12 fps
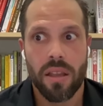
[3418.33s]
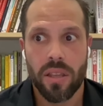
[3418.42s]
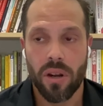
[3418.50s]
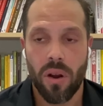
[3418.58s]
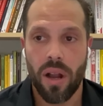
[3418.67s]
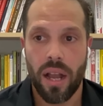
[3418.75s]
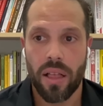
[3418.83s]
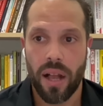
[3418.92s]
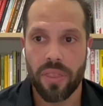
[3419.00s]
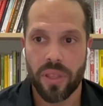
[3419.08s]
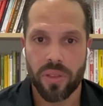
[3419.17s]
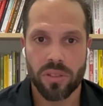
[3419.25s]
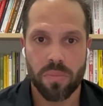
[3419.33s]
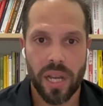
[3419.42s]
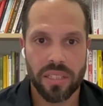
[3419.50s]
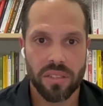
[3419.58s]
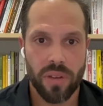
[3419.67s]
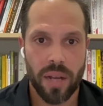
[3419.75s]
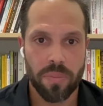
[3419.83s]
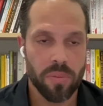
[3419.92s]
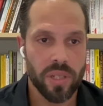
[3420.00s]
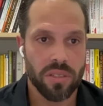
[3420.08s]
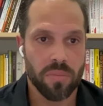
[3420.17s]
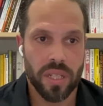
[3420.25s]
I think there's massive
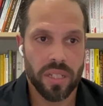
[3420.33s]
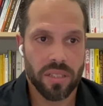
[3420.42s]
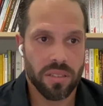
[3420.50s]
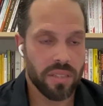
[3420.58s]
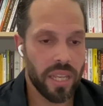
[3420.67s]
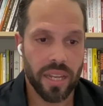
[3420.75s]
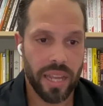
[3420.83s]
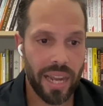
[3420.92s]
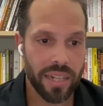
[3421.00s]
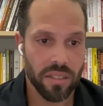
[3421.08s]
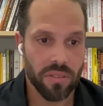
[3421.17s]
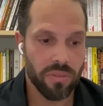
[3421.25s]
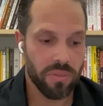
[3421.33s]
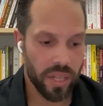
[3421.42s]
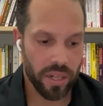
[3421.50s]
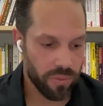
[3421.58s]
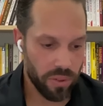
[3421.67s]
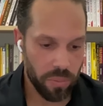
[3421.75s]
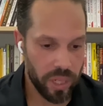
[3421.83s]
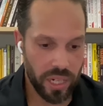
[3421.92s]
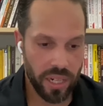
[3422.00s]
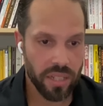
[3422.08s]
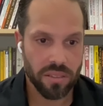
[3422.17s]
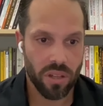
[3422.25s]
optimism that just staying active. Like for
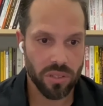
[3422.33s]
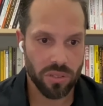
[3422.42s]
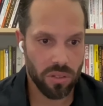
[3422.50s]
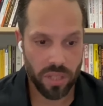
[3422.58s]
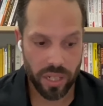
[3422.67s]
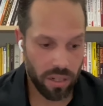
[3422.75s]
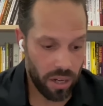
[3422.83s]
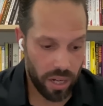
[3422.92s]
me, it's also like,